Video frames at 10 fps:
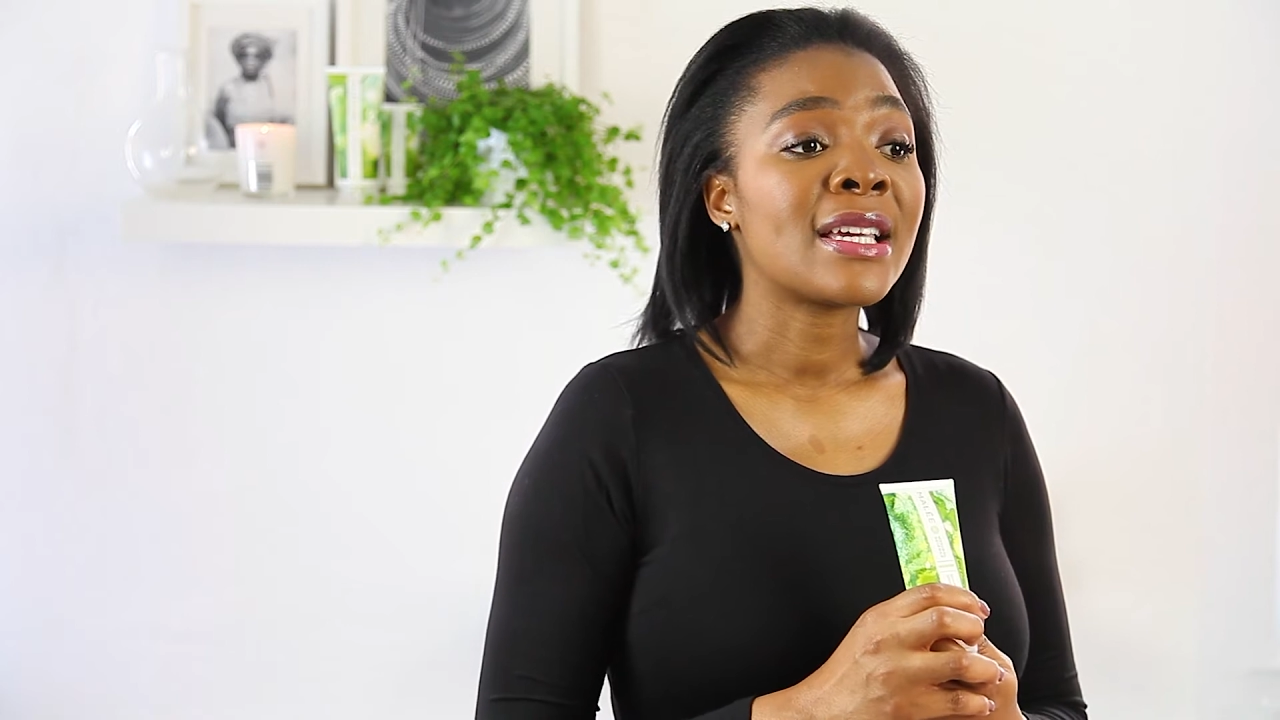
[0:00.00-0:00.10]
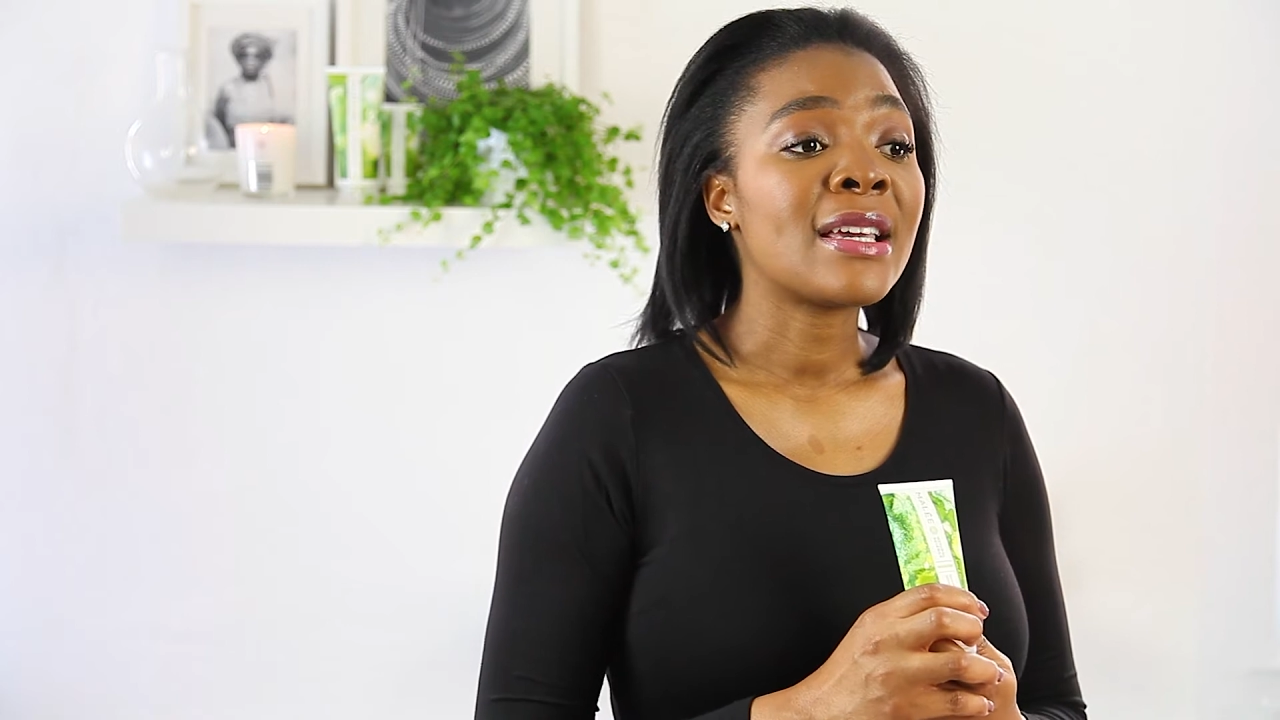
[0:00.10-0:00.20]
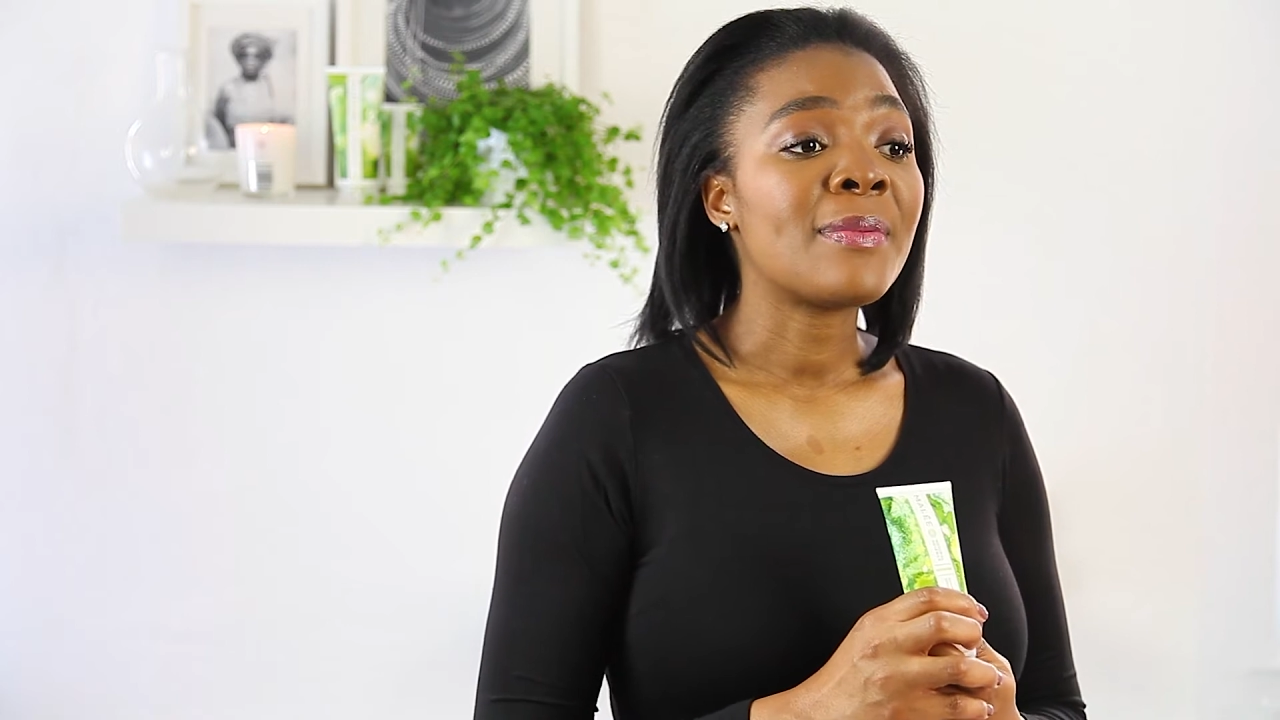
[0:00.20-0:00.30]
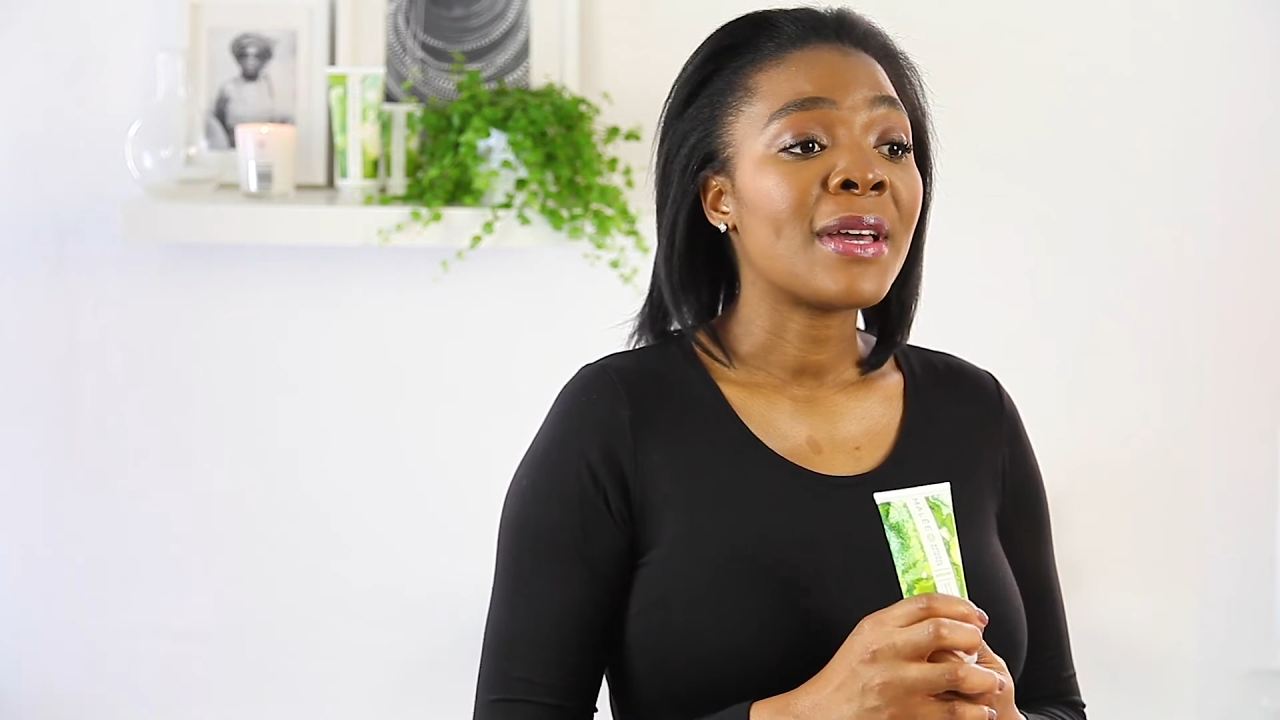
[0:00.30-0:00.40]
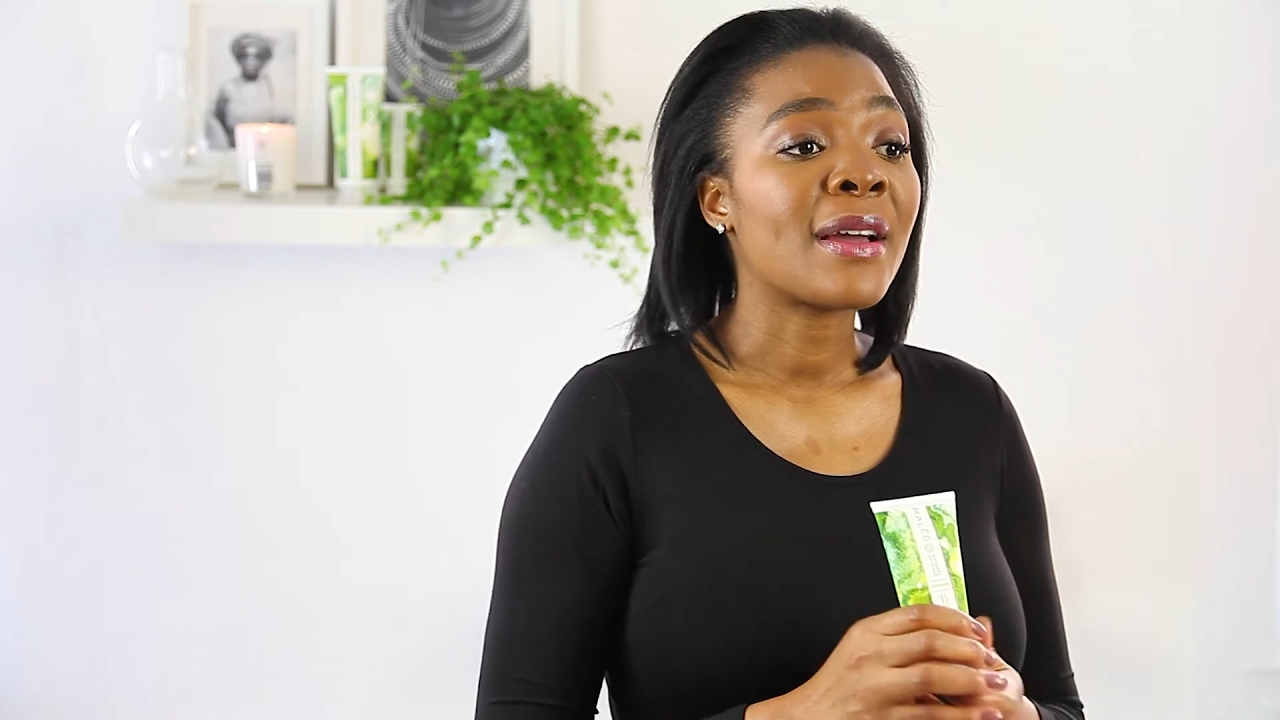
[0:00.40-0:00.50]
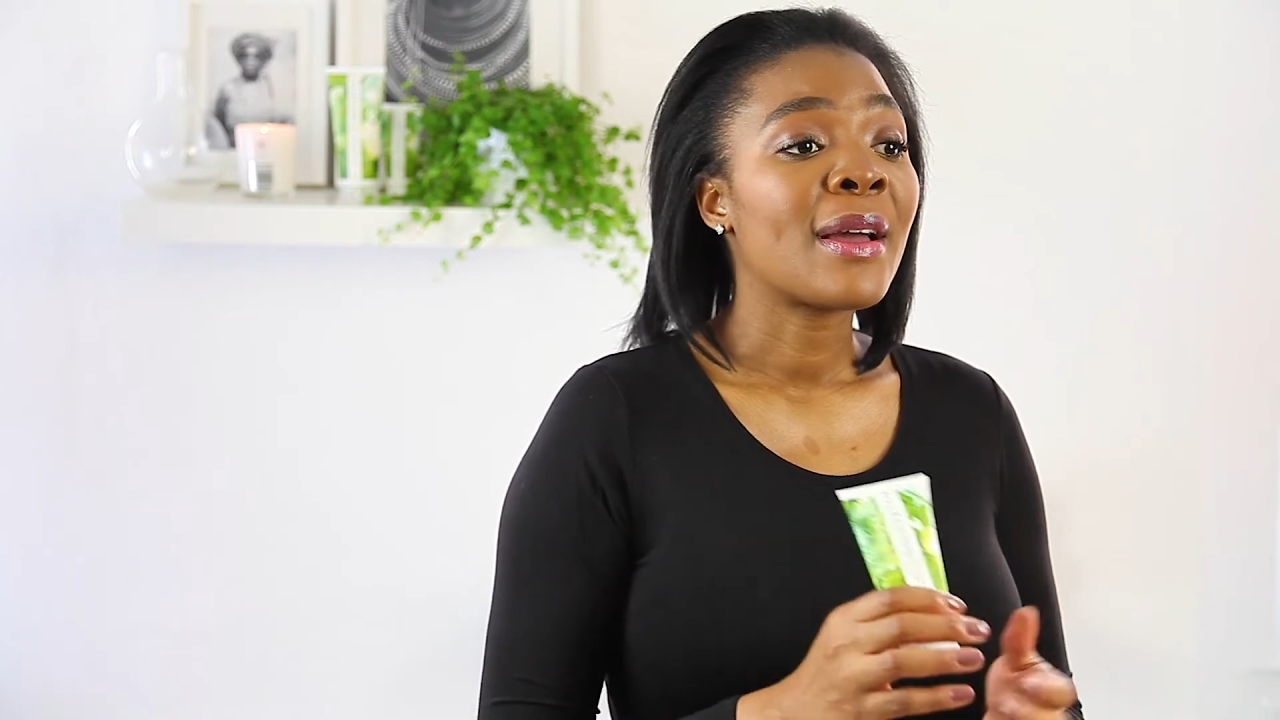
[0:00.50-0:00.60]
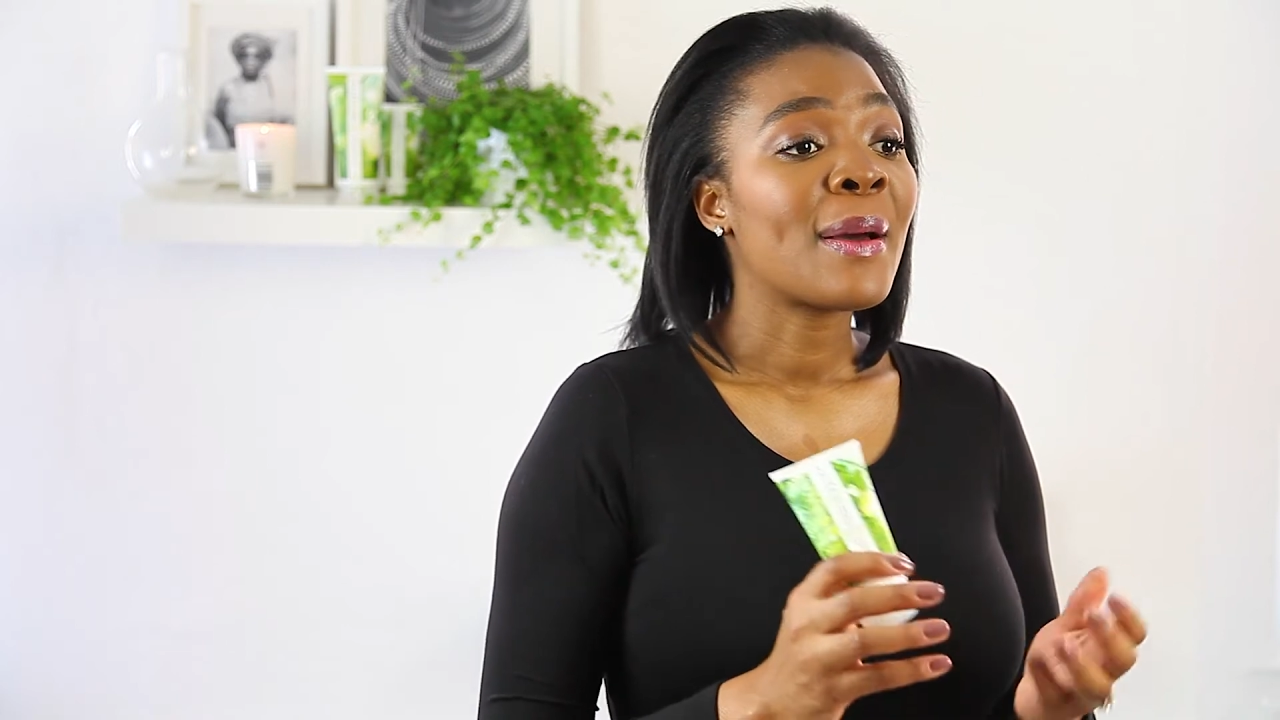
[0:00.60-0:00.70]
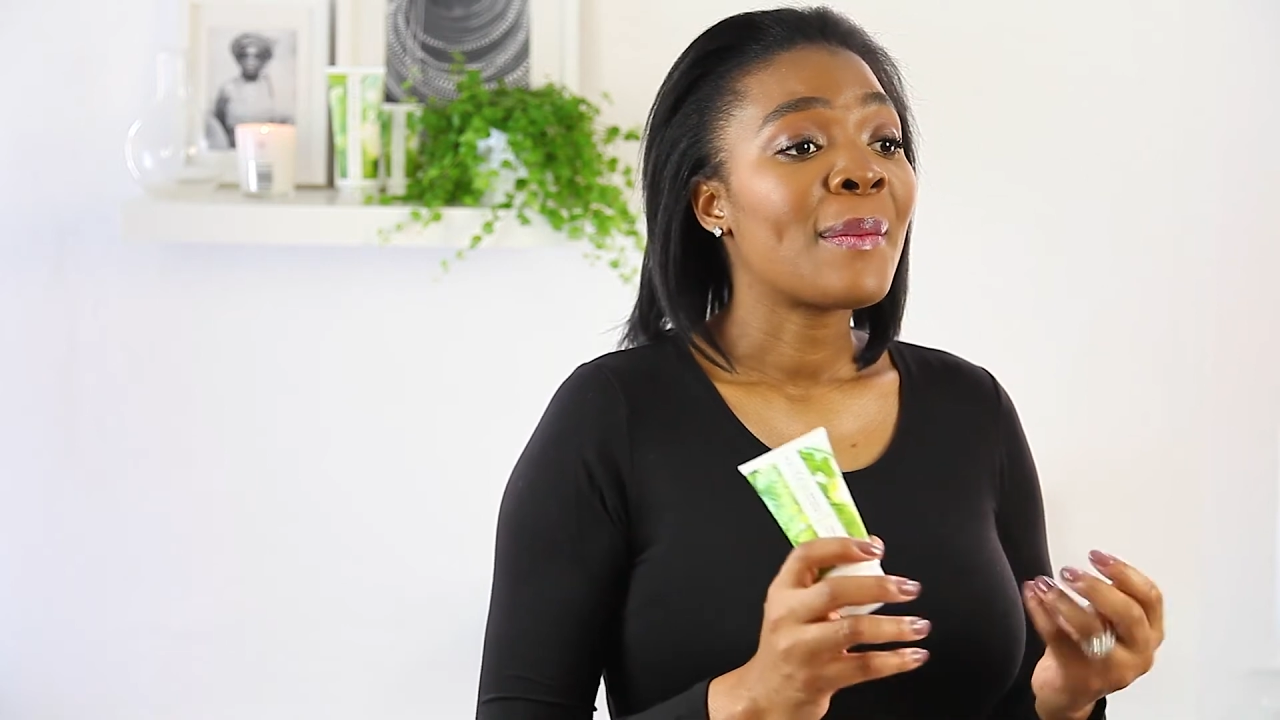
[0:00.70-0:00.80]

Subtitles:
keeping